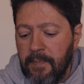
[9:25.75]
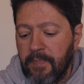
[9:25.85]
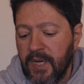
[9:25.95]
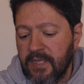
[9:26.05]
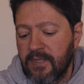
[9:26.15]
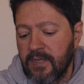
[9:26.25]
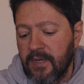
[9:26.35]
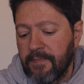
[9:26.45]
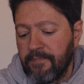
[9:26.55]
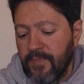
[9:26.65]
But
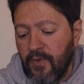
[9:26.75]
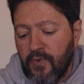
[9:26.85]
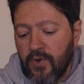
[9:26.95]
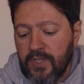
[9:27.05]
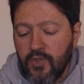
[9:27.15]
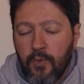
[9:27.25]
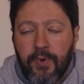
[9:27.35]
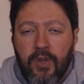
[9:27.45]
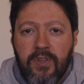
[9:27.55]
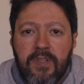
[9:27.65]
of course no
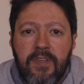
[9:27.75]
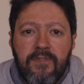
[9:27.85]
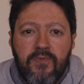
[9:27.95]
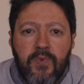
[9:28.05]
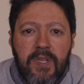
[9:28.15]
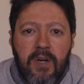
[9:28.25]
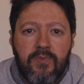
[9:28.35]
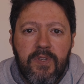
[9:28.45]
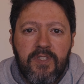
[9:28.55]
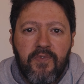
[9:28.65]
product is
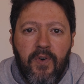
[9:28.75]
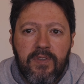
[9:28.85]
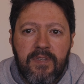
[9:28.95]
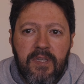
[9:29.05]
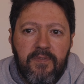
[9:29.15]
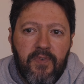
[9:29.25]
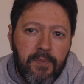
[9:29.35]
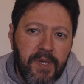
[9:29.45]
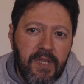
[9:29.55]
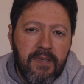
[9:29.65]
without its faults, and for
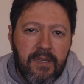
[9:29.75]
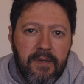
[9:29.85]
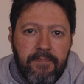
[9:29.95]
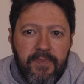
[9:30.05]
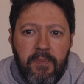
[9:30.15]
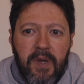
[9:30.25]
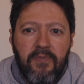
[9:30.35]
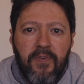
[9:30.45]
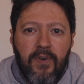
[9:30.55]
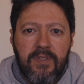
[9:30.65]
me the main
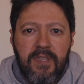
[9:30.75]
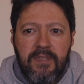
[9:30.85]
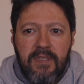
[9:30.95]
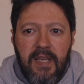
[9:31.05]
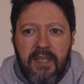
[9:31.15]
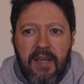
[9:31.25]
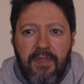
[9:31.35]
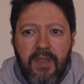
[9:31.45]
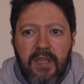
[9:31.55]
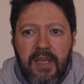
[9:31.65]
fault is that I
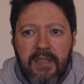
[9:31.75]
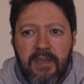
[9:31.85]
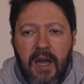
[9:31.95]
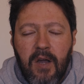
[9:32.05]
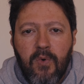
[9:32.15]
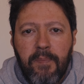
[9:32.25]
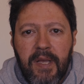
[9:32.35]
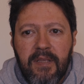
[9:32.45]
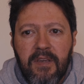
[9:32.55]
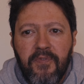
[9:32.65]
think that the
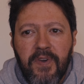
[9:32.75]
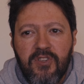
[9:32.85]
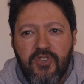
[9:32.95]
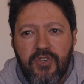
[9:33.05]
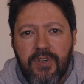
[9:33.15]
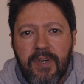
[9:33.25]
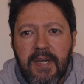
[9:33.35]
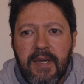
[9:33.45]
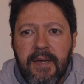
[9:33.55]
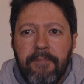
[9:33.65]
AquaMedic fixture
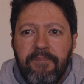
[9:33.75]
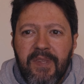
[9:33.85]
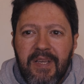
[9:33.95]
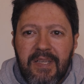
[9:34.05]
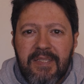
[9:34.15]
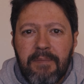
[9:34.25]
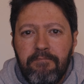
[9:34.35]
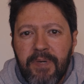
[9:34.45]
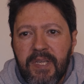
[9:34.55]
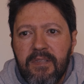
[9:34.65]
is a
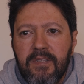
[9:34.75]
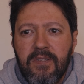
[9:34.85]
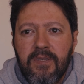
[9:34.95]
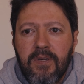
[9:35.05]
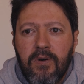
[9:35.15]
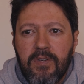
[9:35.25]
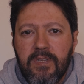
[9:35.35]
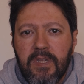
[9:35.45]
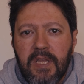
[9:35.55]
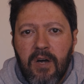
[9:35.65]
bit on
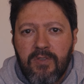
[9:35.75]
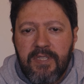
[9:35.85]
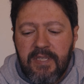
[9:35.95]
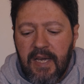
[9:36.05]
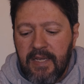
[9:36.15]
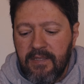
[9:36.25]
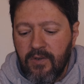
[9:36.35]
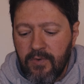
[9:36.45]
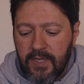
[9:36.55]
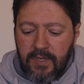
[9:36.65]
the loud side
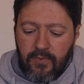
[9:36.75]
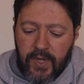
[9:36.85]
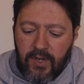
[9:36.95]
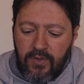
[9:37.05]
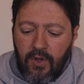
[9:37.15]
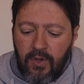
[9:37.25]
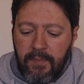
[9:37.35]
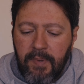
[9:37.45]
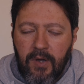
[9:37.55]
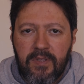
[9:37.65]
when you talk
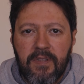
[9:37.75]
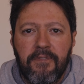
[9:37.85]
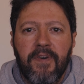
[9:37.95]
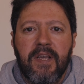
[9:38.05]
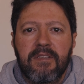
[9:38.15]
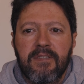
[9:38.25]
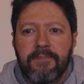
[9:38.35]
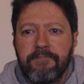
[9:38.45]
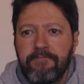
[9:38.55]
about the fans.